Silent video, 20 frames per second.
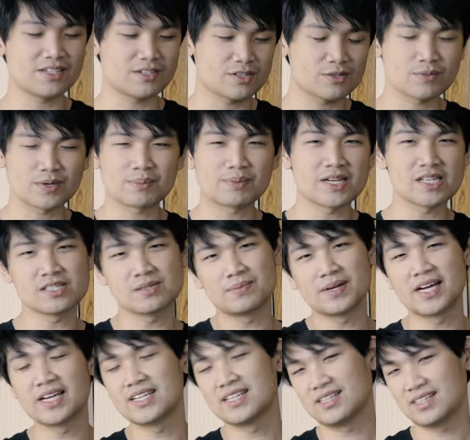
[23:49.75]
you just want to press a
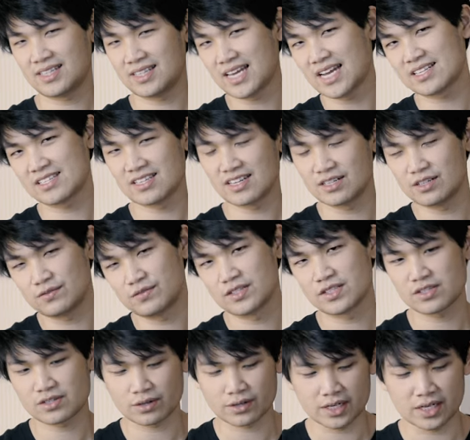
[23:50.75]
button, that's a
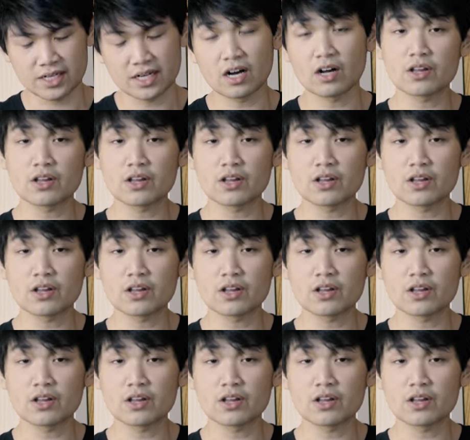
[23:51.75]
different story.